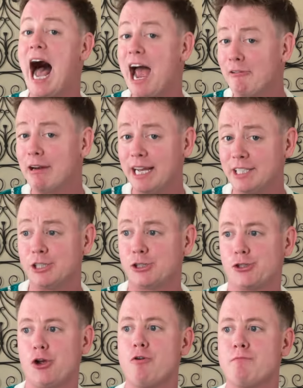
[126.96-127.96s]
I related
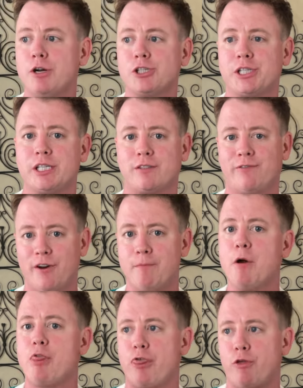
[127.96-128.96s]
so much to this
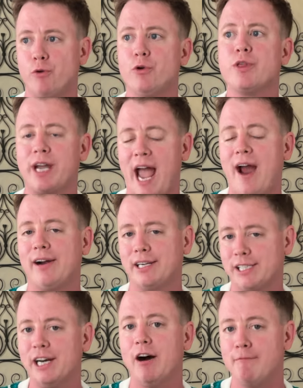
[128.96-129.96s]
film through the
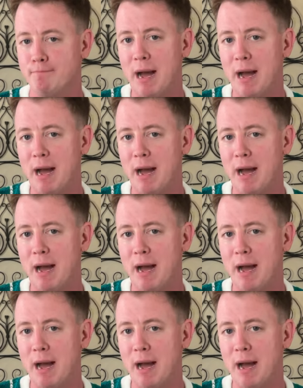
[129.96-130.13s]
character of